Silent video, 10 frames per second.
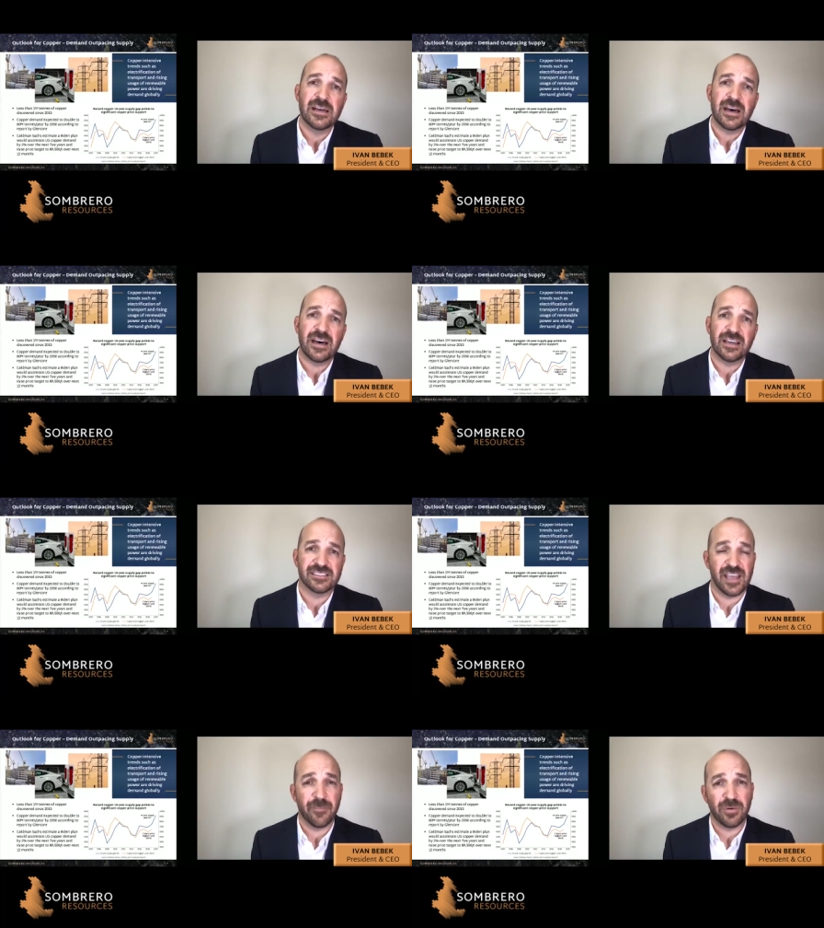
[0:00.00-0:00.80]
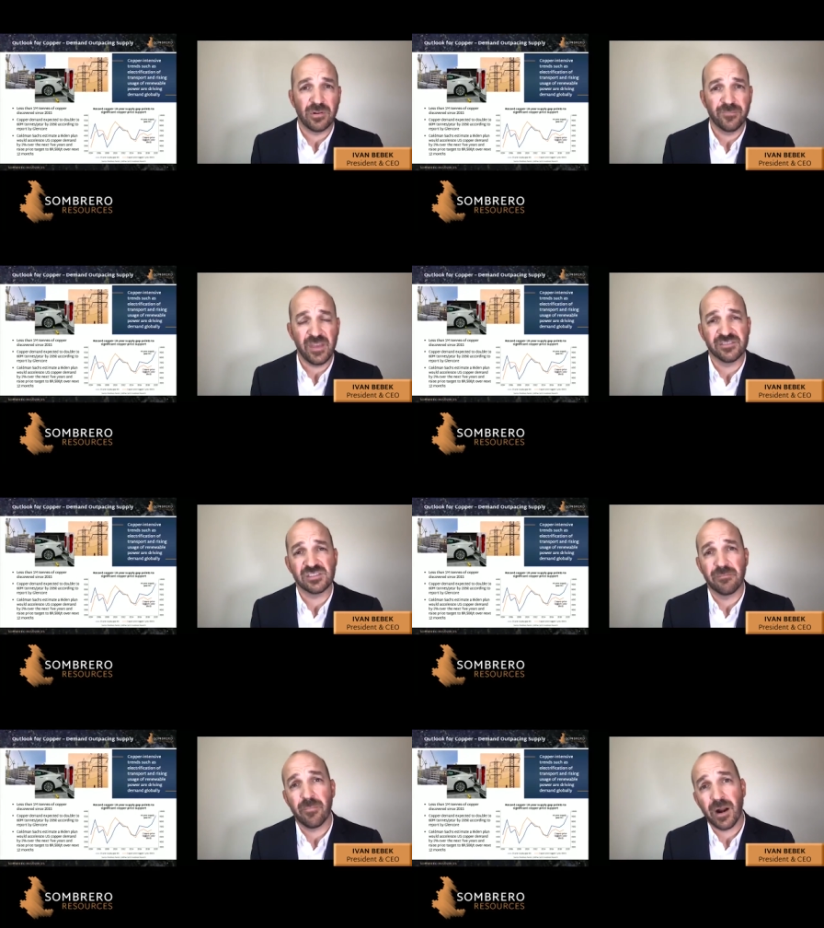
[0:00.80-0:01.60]
Uh, example, if
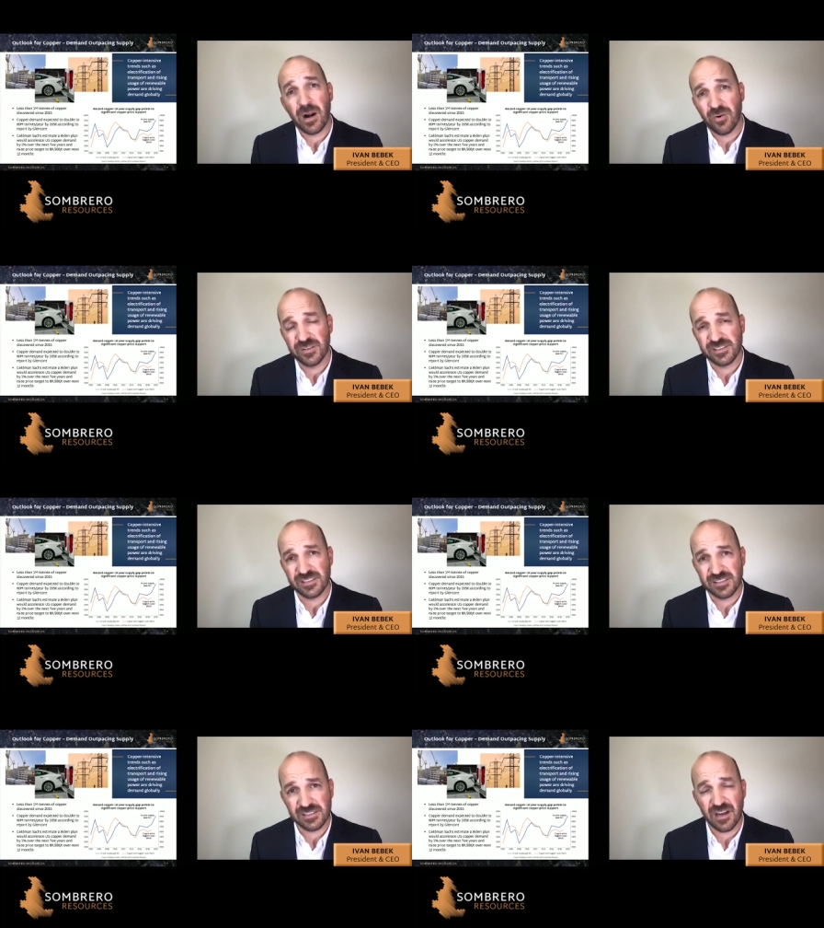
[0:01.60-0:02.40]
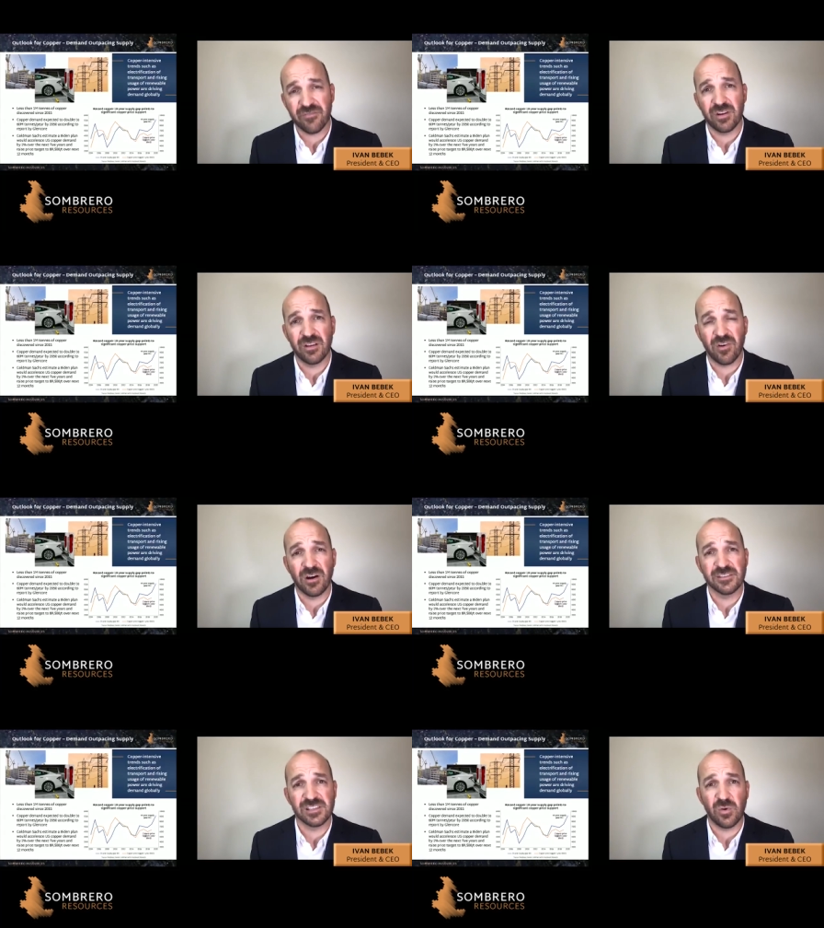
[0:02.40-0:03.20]
Sombrero is a discovery of
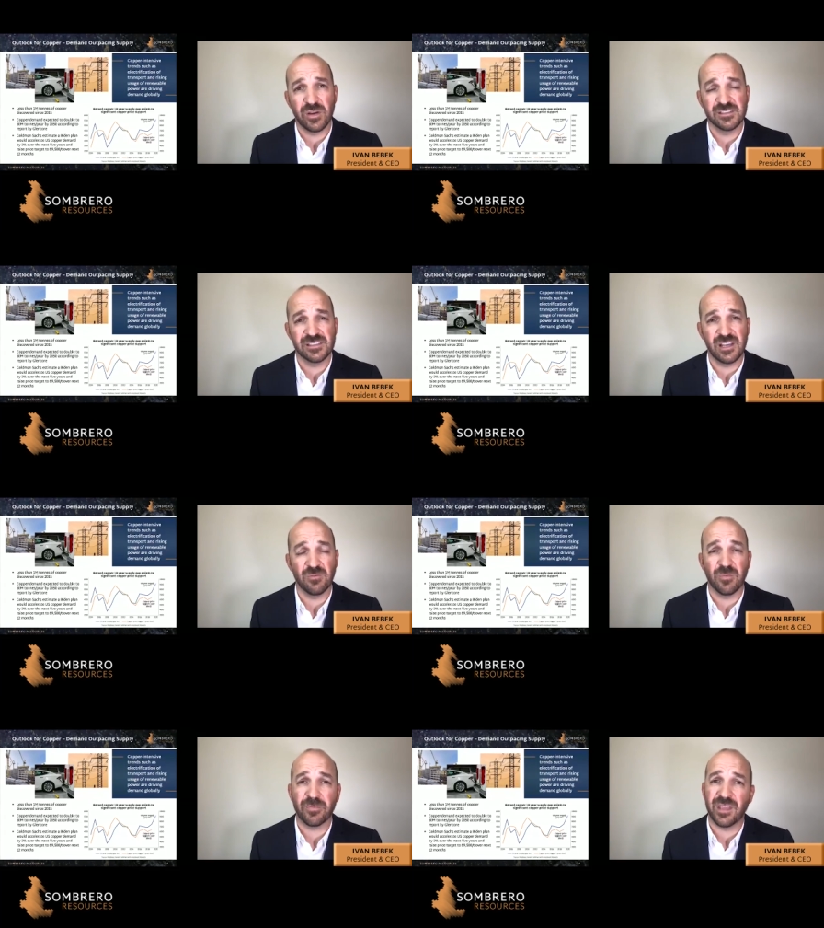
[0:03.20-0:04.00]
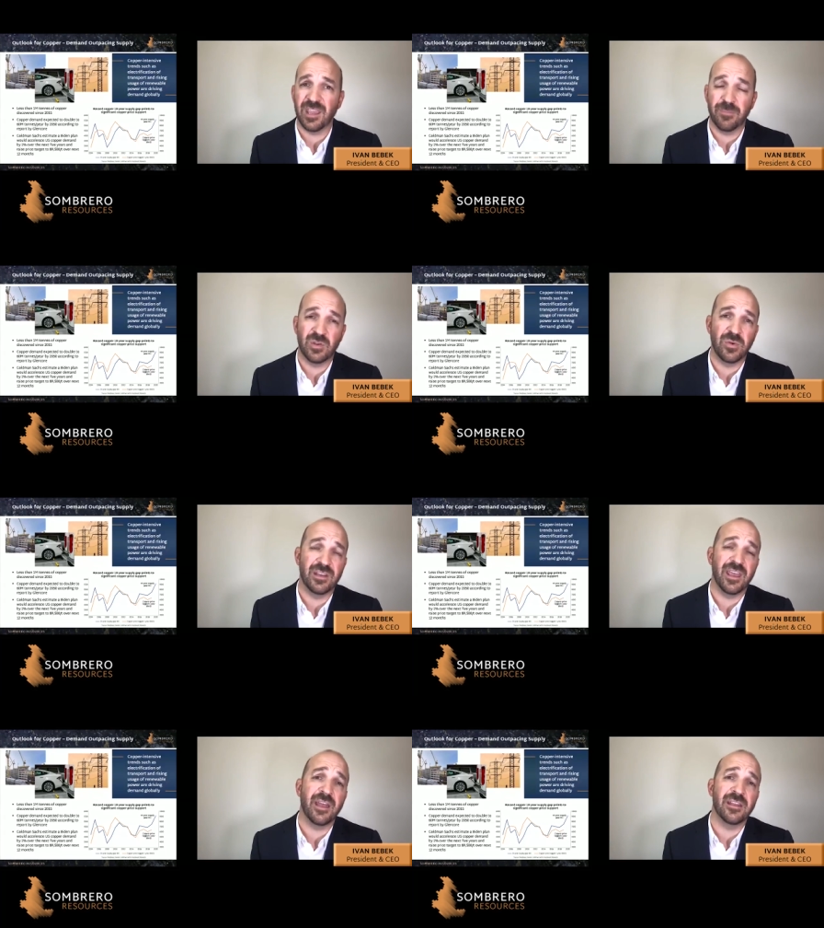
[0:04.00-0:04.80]
consequence, it will take between
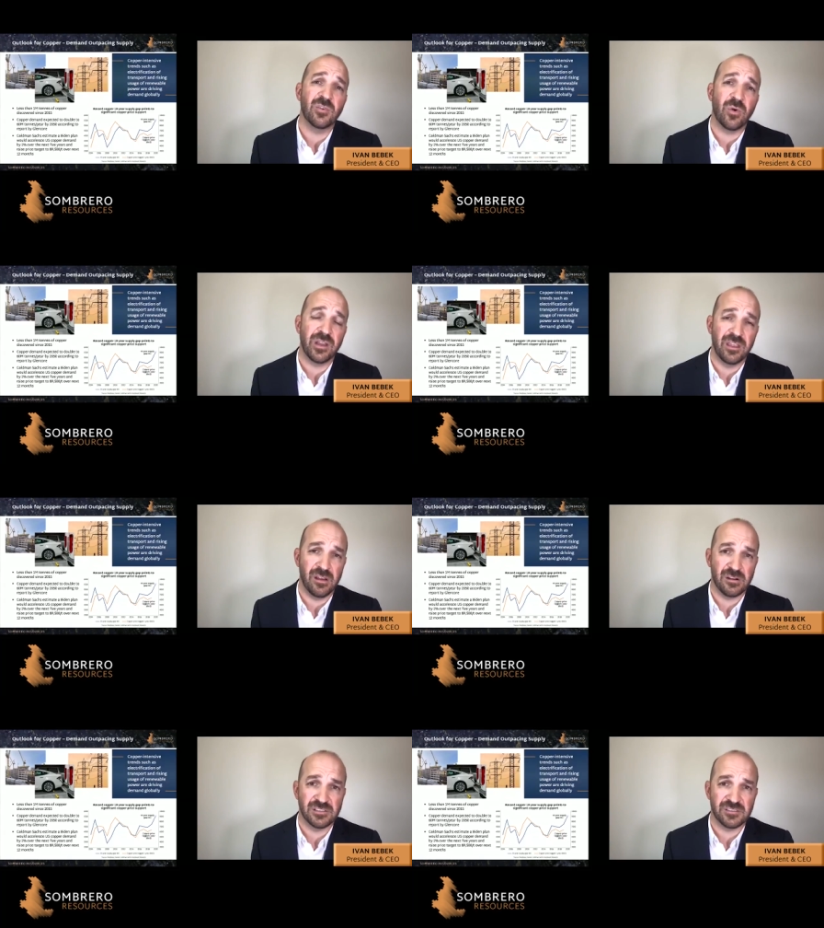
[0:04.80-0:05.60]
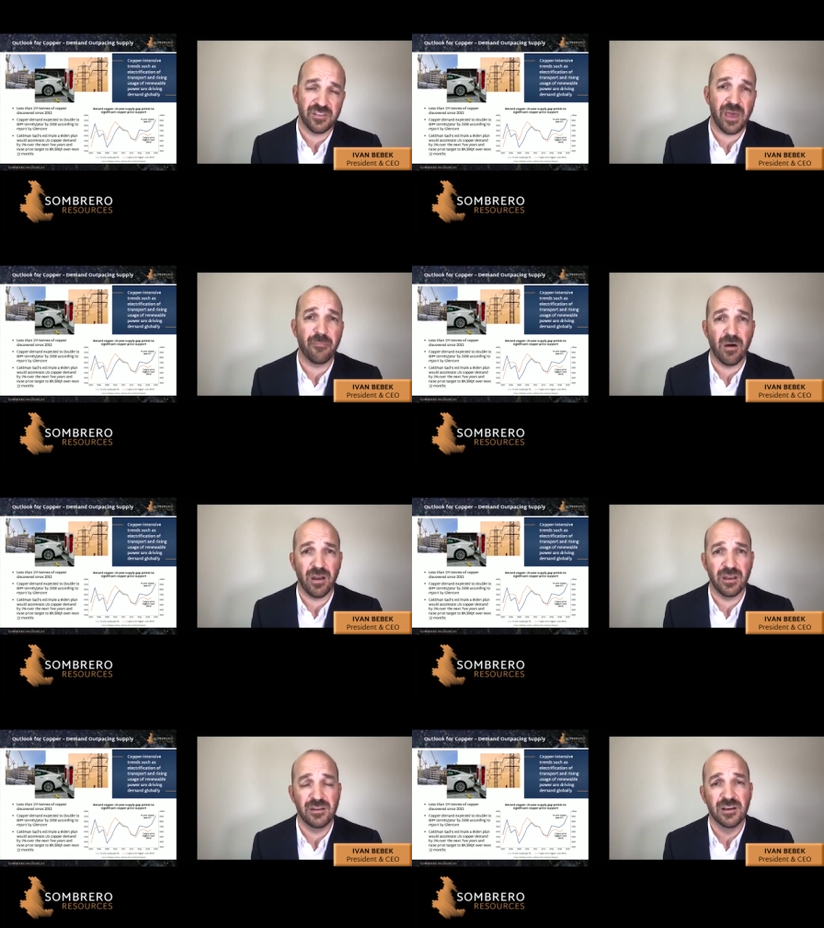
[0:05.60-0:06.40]
10 and 20 years for that
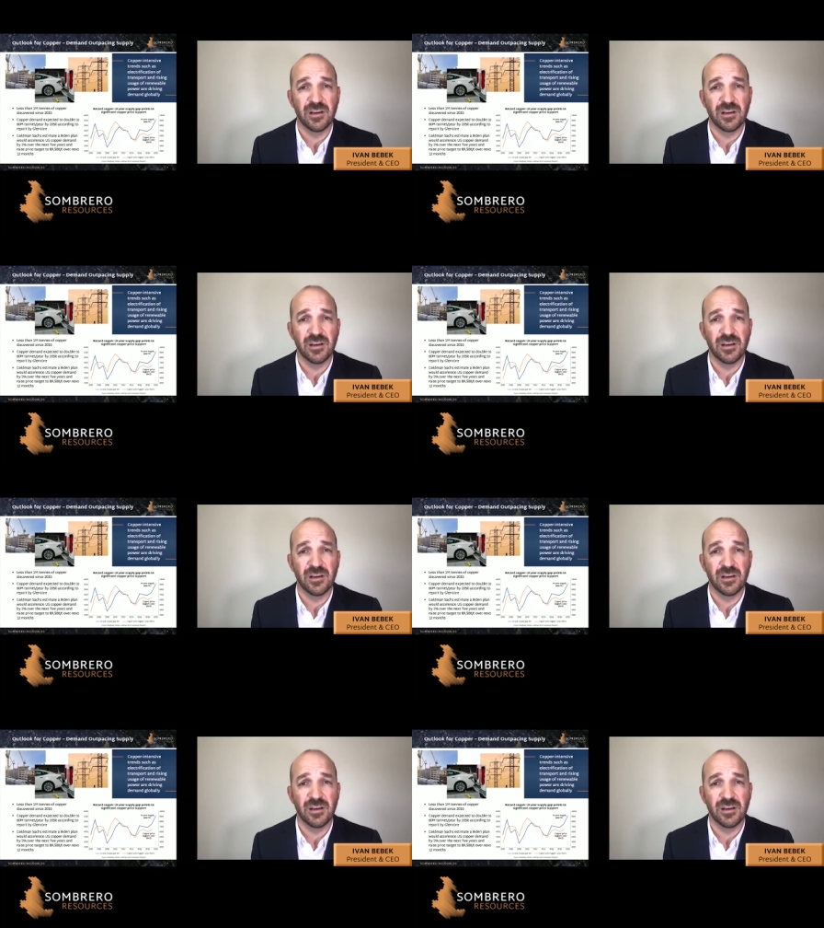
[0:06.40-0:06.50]
mine